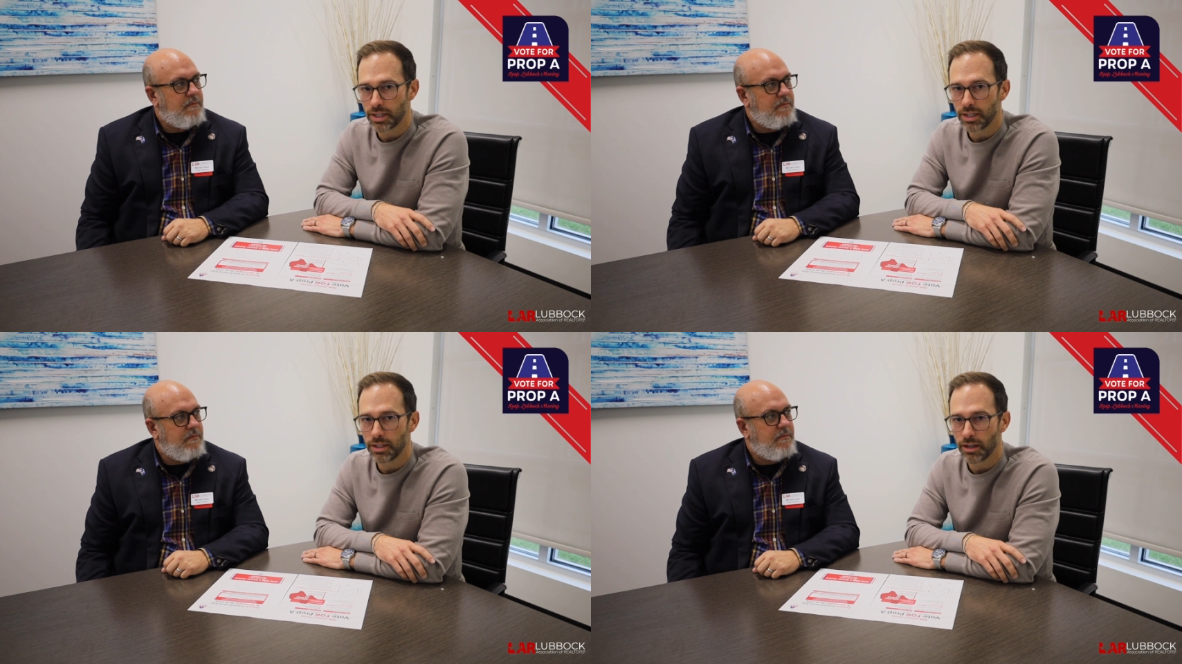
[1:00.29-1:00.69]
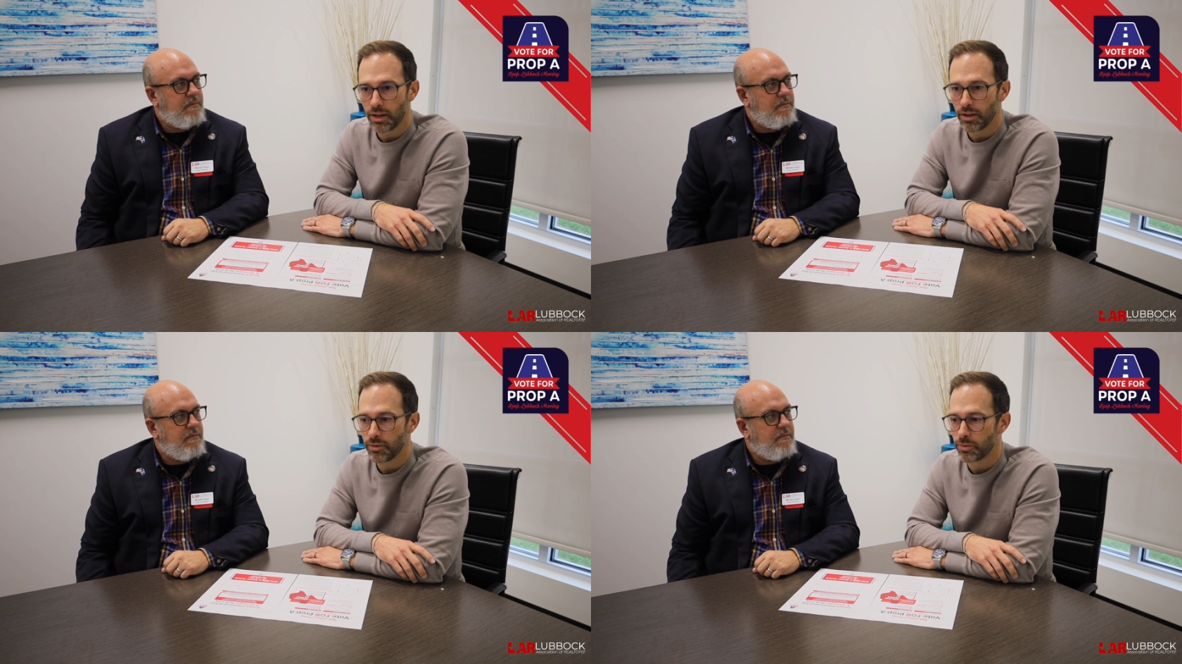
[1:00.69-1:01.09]
Speaker 1: need
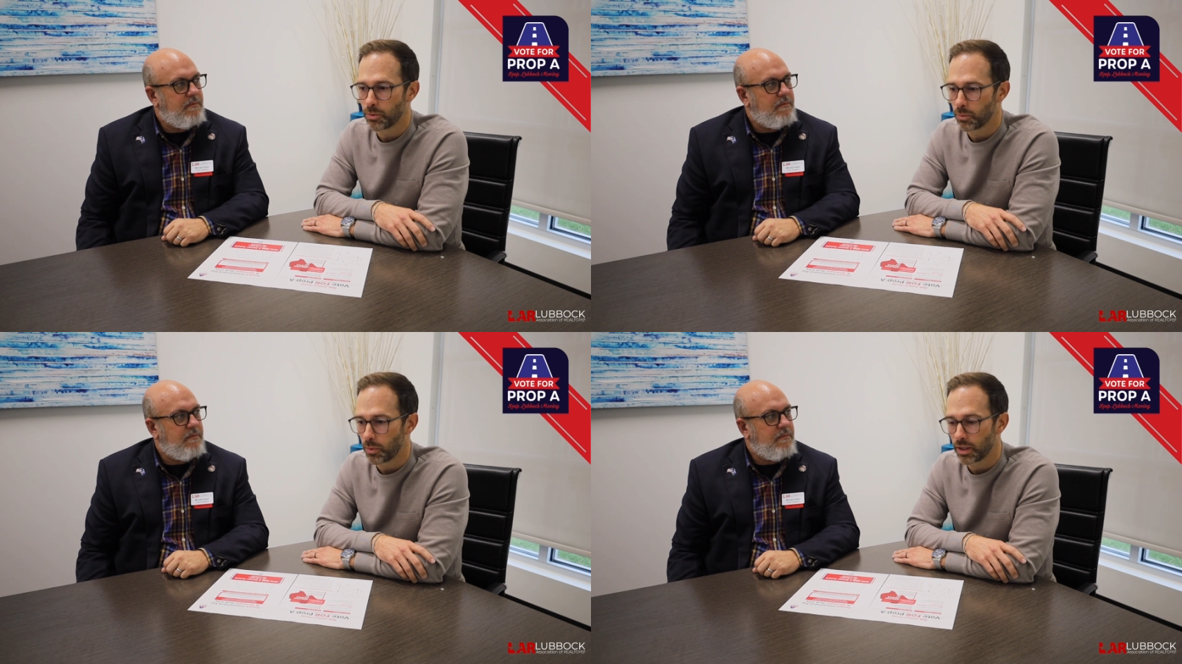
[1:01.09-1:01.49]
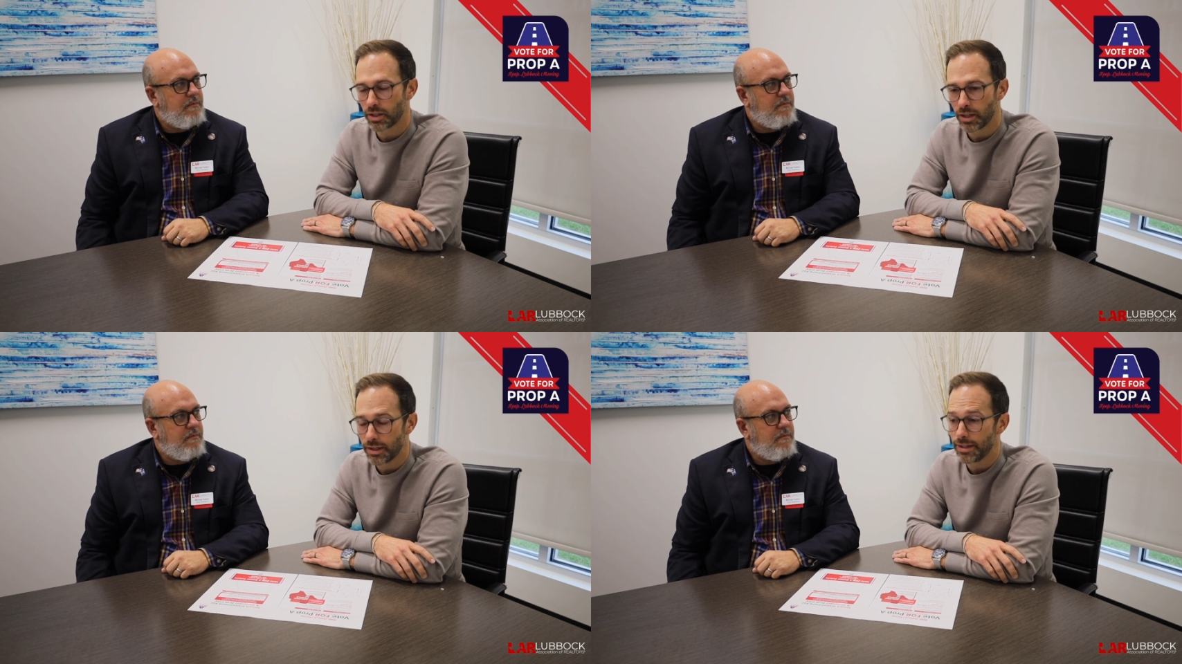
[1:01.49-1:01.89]
of
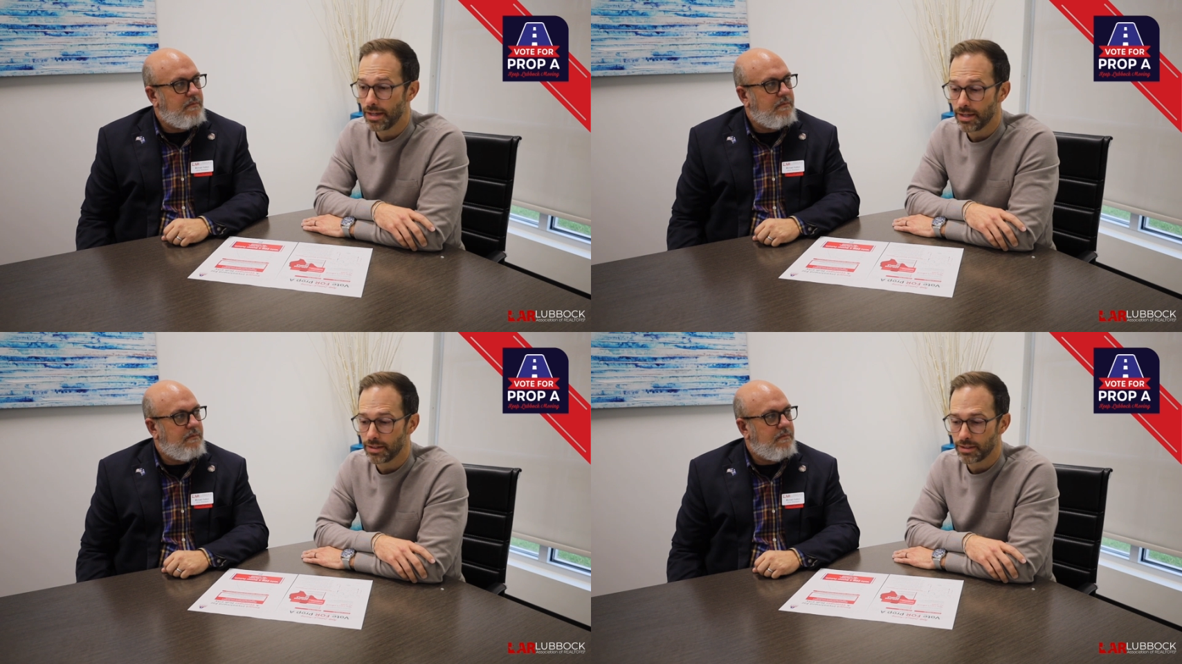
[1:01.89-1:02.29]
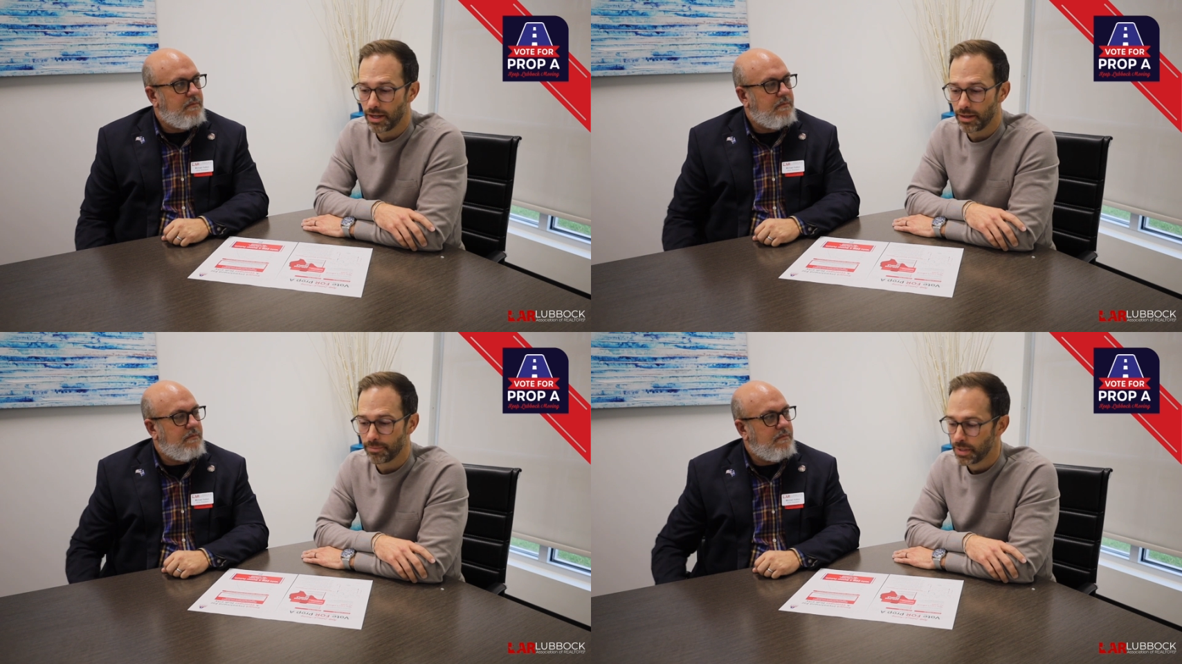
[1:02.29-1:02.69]
work, and
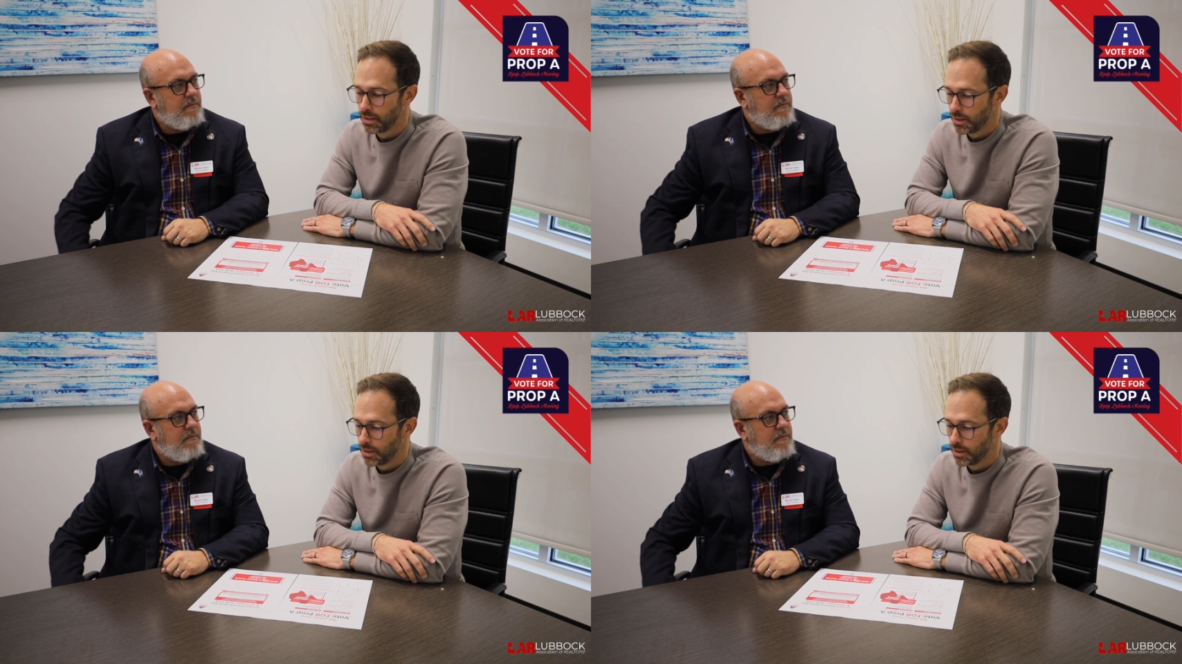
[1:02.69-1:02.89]
uh,